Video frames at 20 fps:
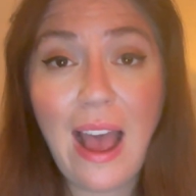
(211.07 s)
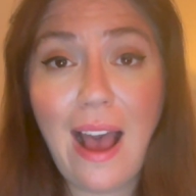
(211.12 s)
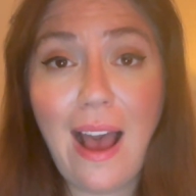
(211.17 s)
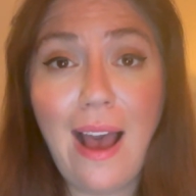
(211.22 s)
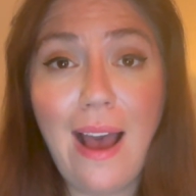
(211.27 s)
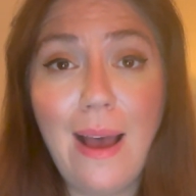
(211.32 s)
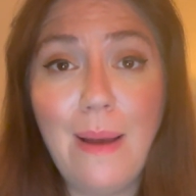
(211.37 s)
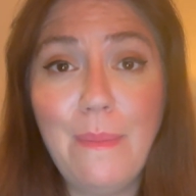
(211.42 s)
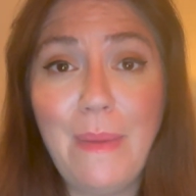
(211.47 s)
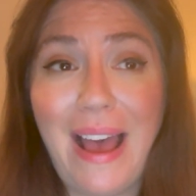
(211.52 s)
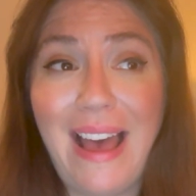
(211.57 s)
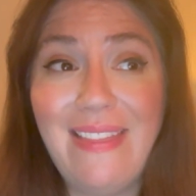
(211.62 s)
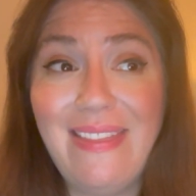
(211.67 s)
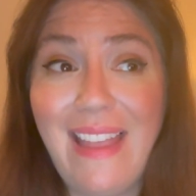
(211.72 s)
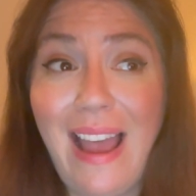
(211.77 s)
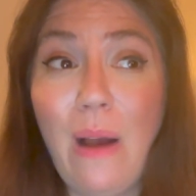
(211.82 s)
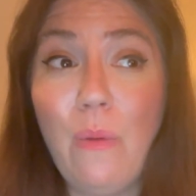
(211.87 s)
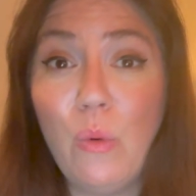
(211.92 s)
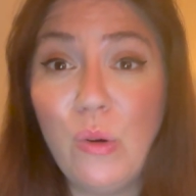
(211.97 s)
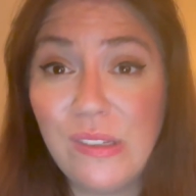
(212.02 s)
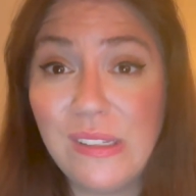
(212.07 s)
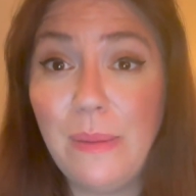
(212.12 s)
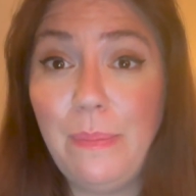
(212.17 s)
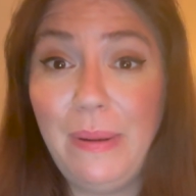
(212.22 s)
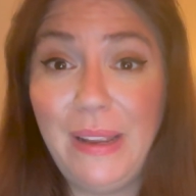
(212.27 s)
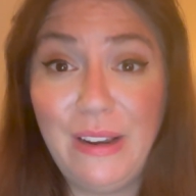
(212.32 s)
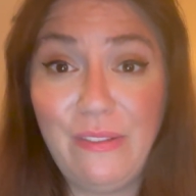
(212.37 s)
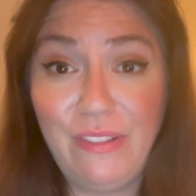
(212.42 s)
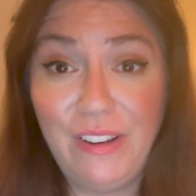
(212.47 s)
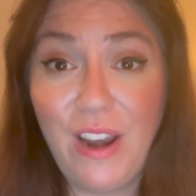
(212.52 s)
And that was a
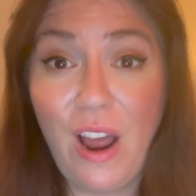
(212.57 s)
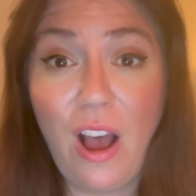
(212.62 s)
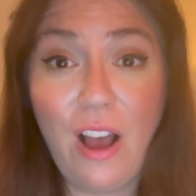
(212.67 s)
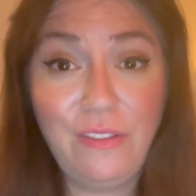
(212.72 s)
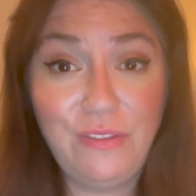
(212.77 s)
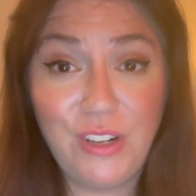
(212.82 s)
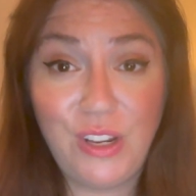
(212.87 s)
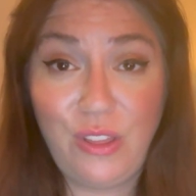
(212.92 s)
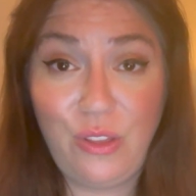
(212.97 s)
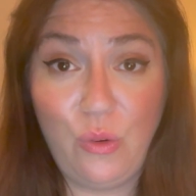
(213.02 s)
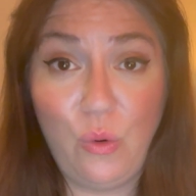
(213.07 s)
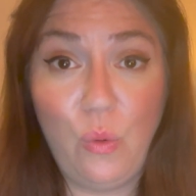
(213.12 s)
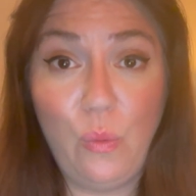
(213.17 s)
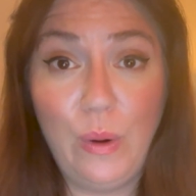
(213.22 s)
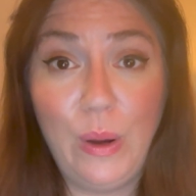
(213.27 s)
bit of an afterthought.